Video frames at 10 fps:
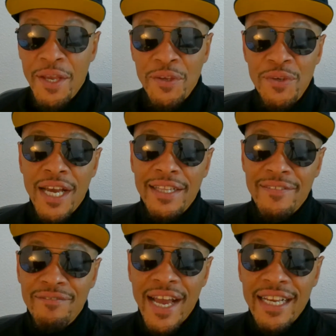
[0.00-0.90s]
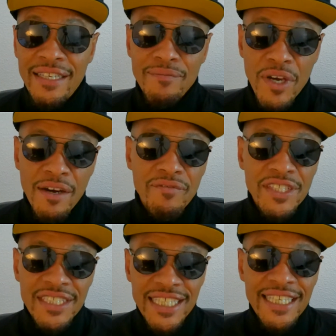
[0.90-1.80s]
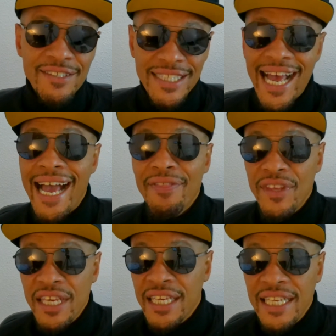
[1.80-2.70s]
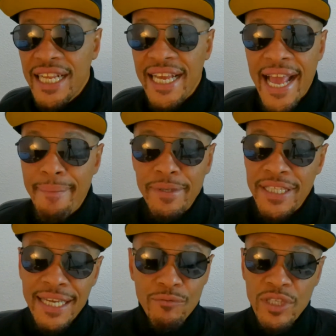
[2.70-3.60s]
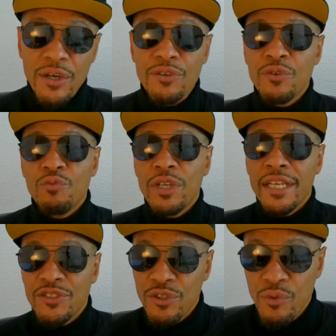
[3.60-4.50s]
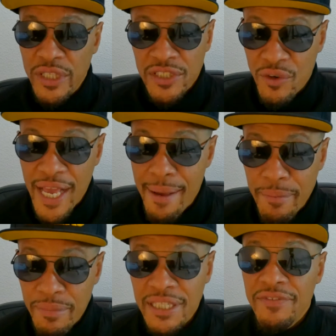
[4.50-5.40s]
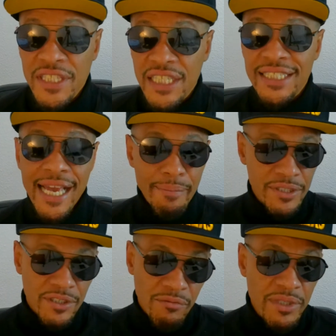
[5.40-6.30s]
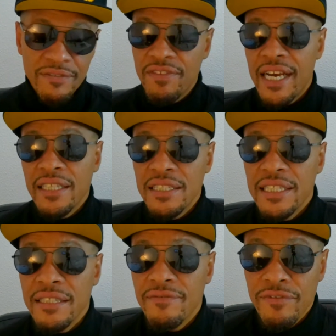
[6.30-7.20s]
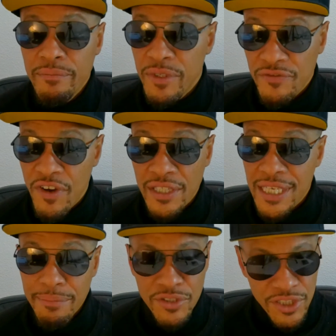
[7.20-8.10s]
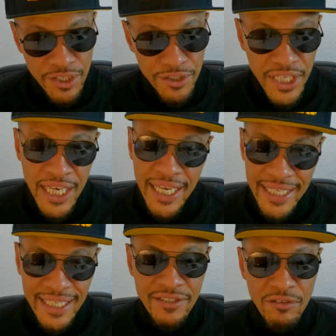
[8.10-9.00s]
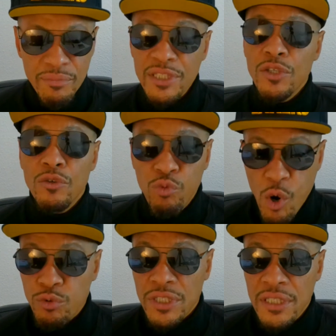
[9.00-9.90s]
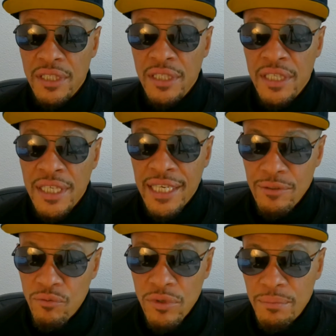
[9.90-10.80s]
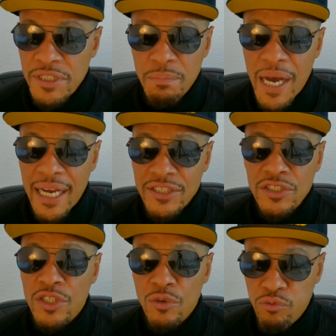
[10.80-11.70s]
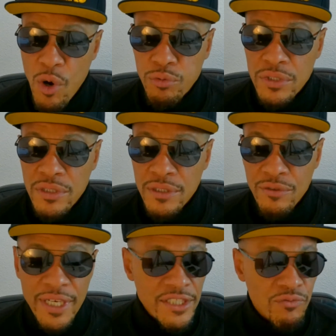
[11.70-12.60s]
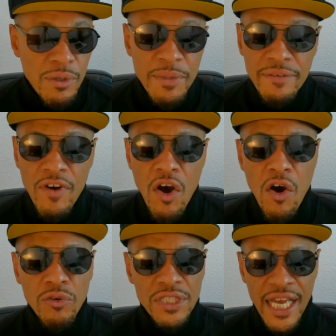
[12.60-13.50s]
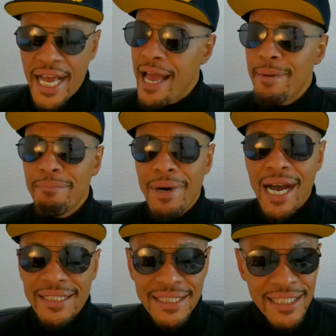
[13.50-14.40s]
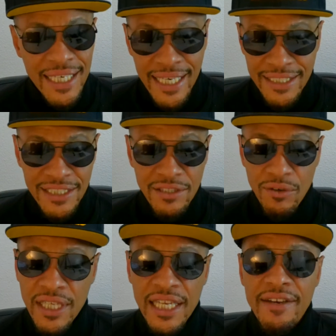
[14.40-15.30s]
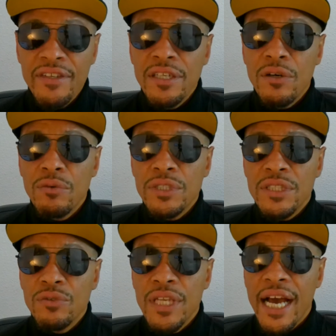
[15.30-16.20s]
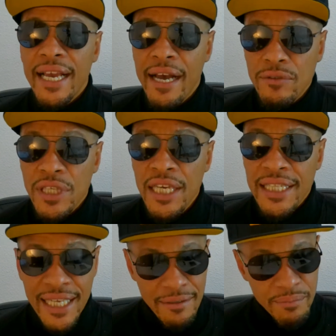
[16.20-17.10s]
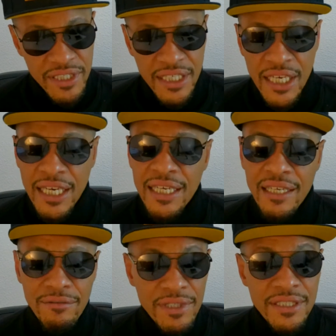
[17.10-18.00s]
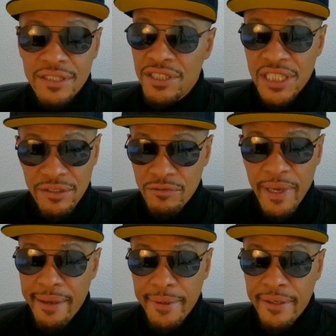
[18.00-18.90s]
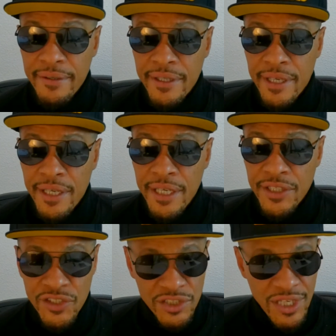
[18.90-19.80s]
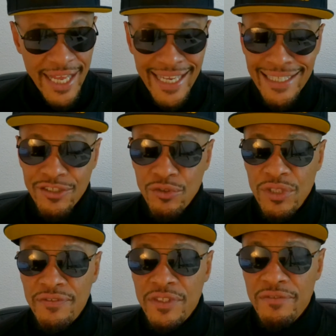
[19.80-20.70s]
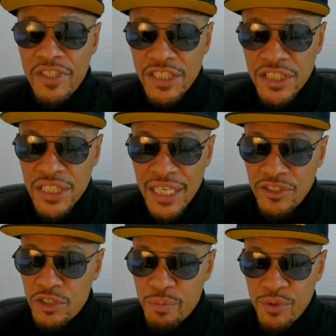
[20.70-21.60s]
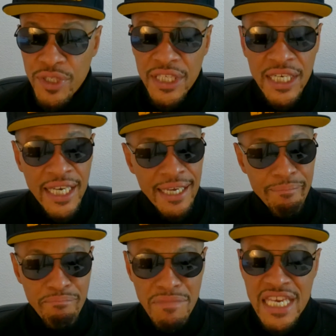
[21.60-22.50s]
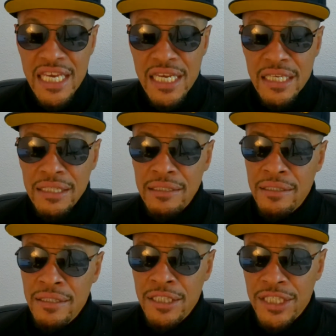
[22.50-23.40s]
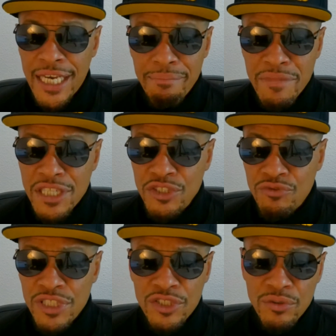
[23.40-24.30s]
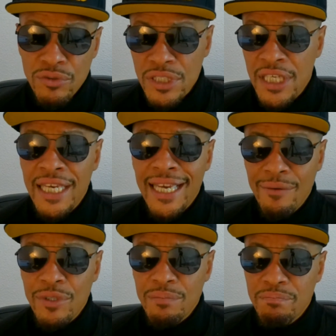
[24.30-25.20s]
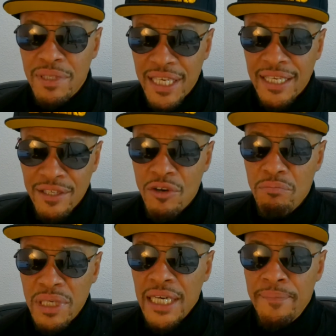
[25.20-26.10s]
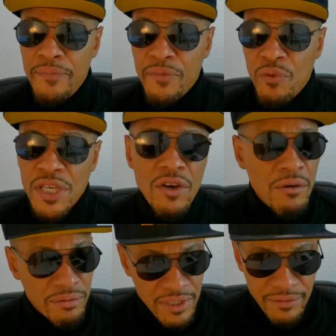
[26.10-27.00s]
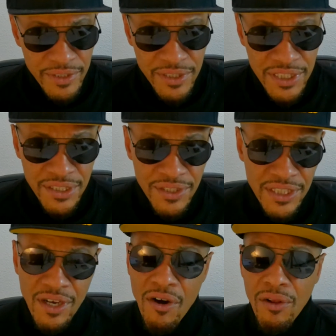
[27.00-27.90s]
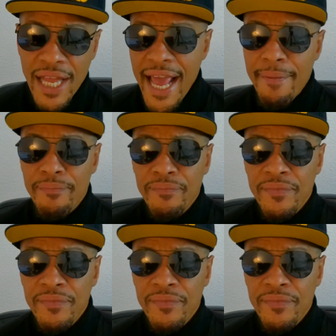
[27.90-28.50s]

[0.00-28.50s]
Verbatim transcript: You got the fight of the year that I think, and it ain't happened yet. We don't, we're not sure when it's gonna happen, but if it does happen, it's gonna be the fight of the year, from, as far as I'm concerned, and that's gonna be the GOAT in women's boxing, the GOAT, greatest woman of all time in boxing, and she's 11 and 0 with two knockouts. That'll be Claressa Shields, baby. She's like in two different divisions, undisputed, mean, got a mean streak to her, and will kick your butt. We know Claressa Shields is all that.